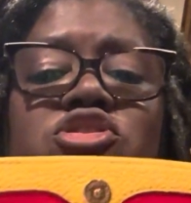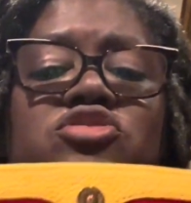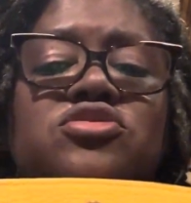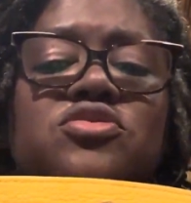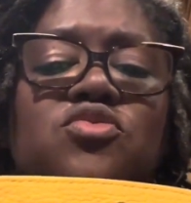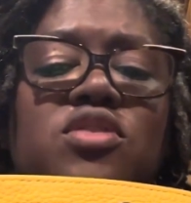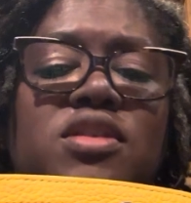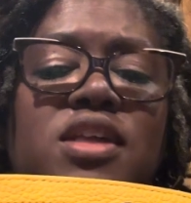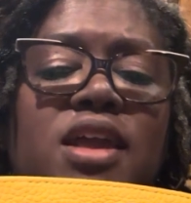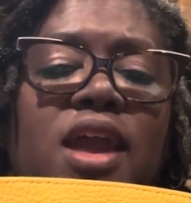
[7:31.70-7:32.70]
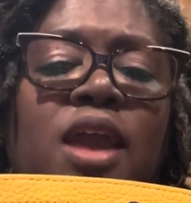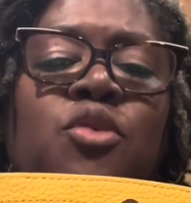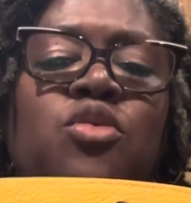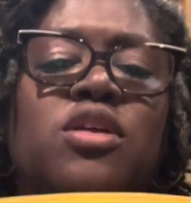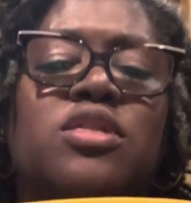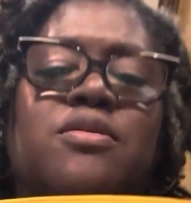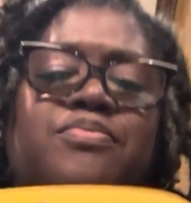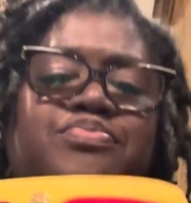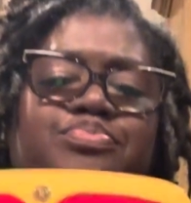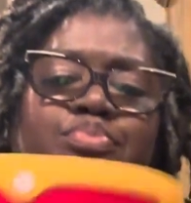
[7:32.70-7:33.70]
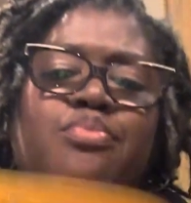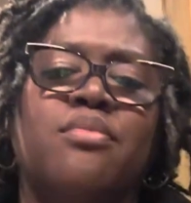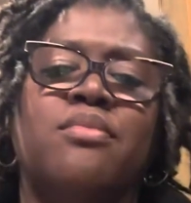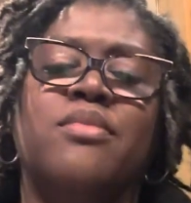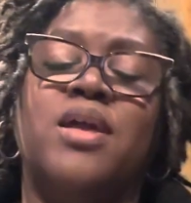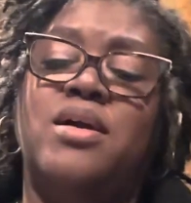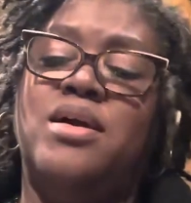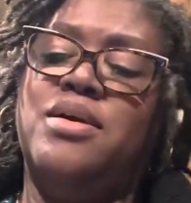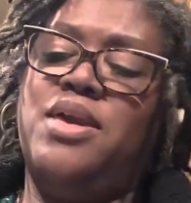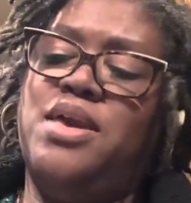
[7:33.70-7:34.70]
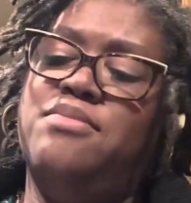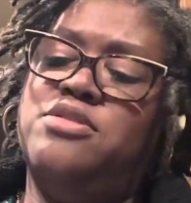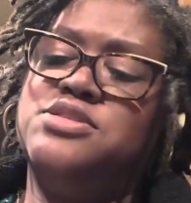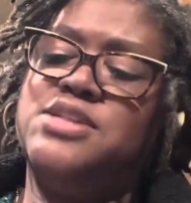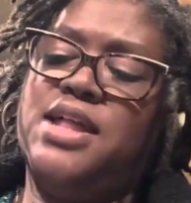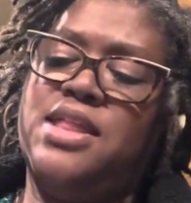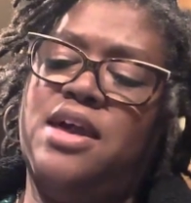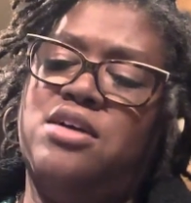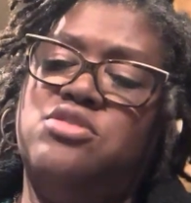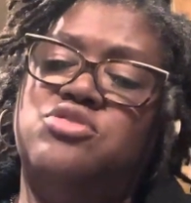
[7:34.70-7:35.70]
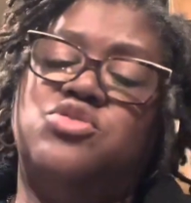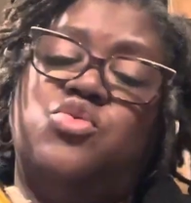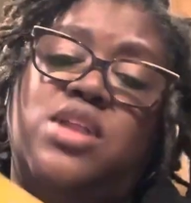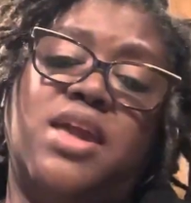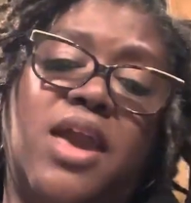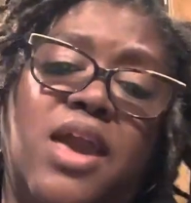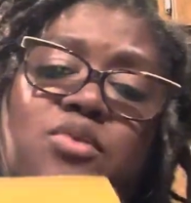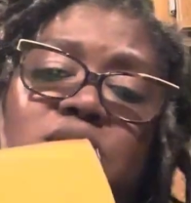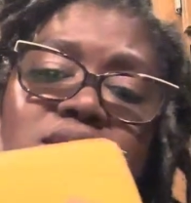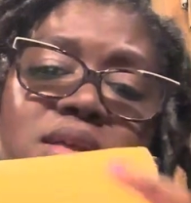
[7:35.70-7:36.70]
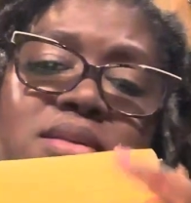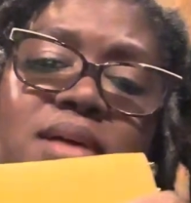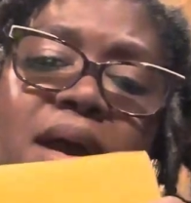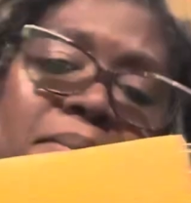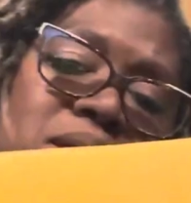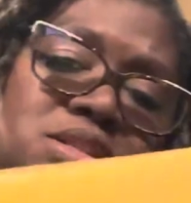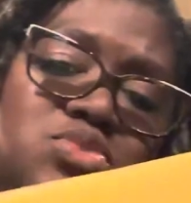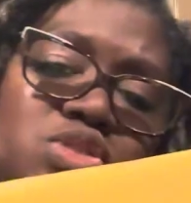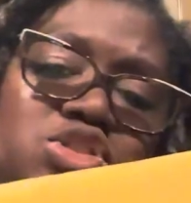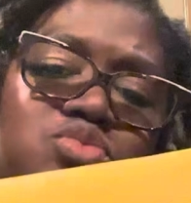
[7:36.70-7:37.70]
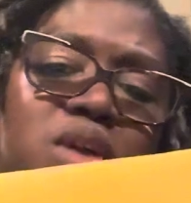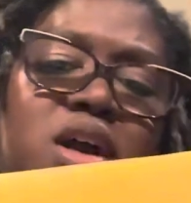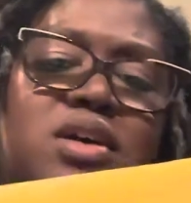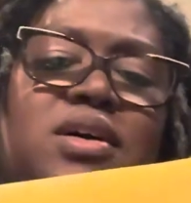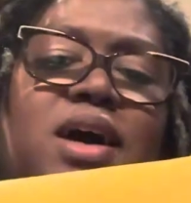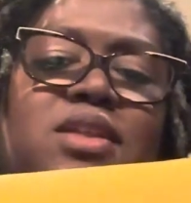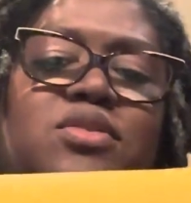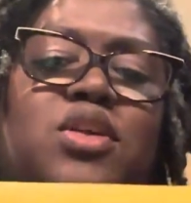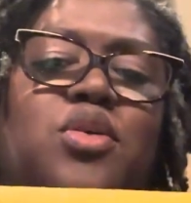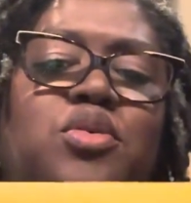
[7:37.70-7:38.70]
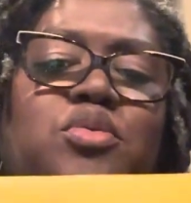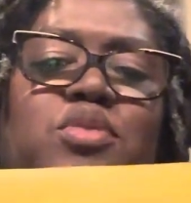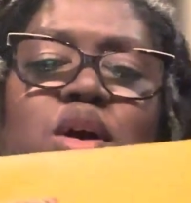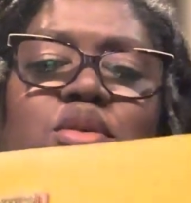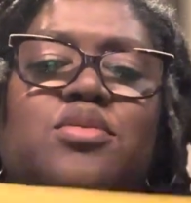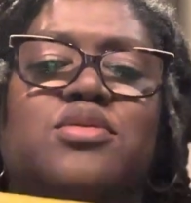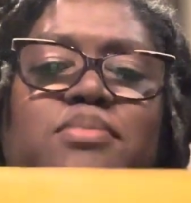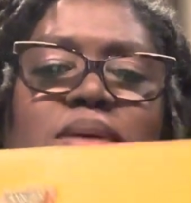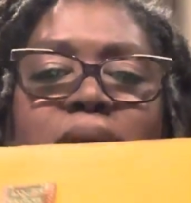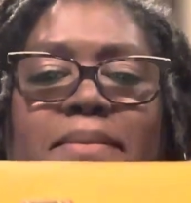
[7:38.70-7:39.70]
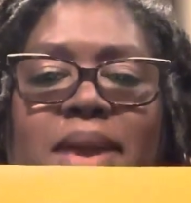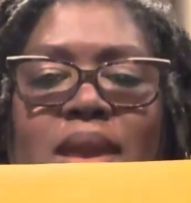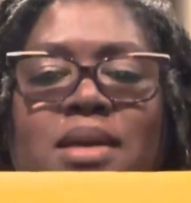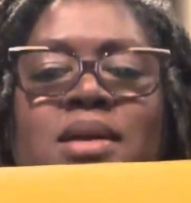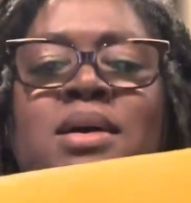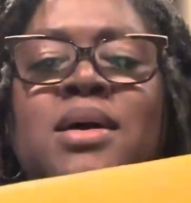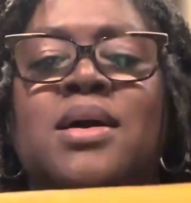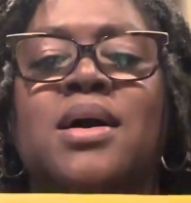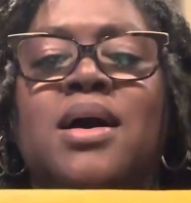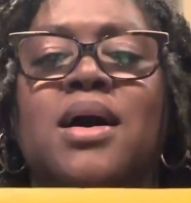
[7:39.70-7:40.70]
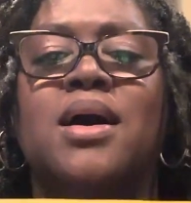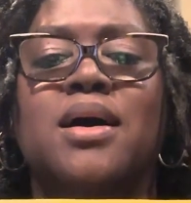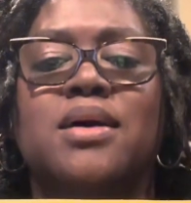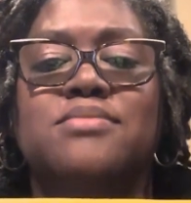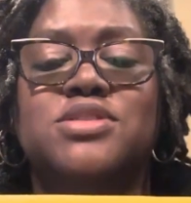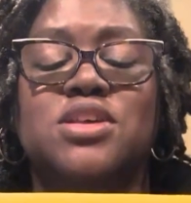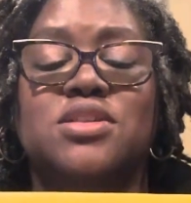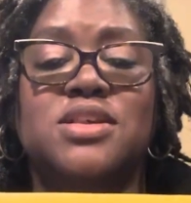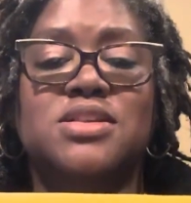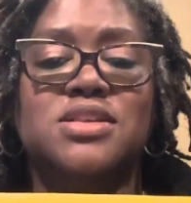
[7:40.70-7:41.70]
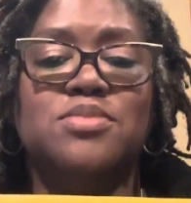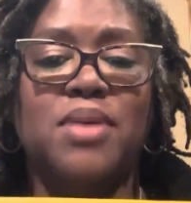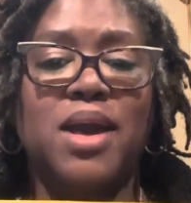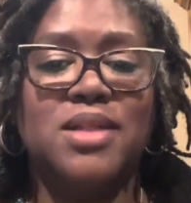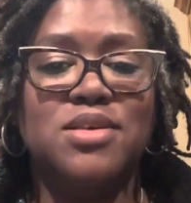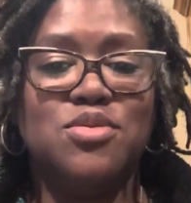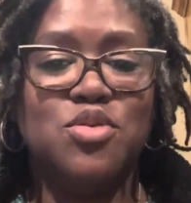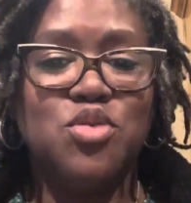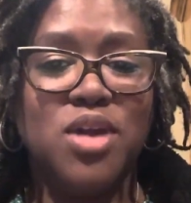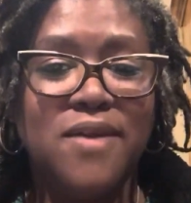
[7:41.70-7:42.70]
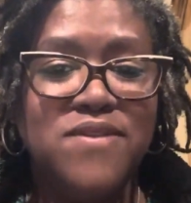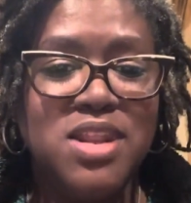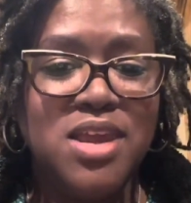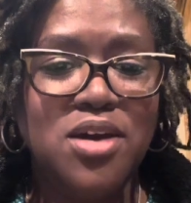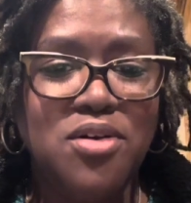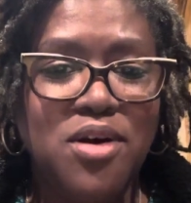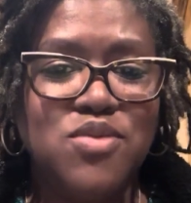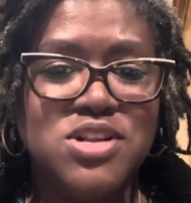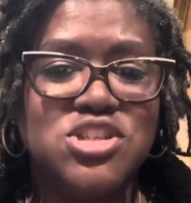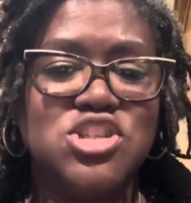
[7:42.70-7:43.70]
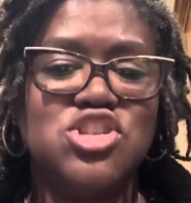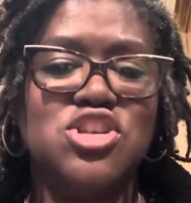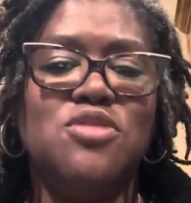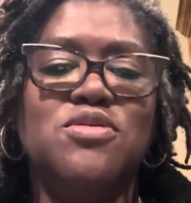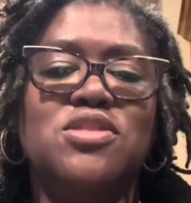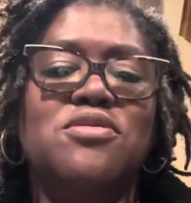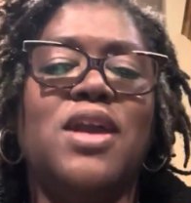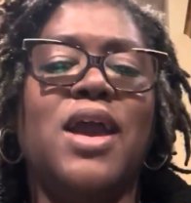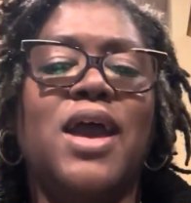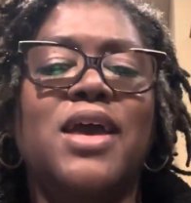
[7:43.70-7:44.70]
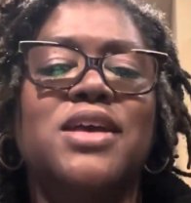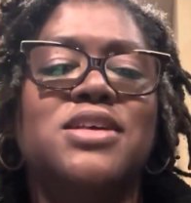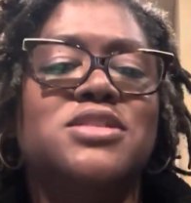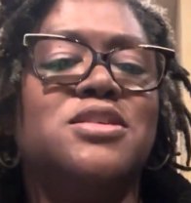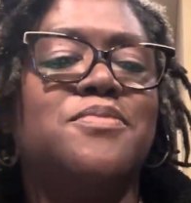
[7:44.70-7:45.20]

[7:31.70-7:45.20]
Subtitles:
use the one that it came with. And most likely I'll use the one it came with. I might switch around, I don't know, who knows, but I may. So this is my little quick video I wanted to share with you guys.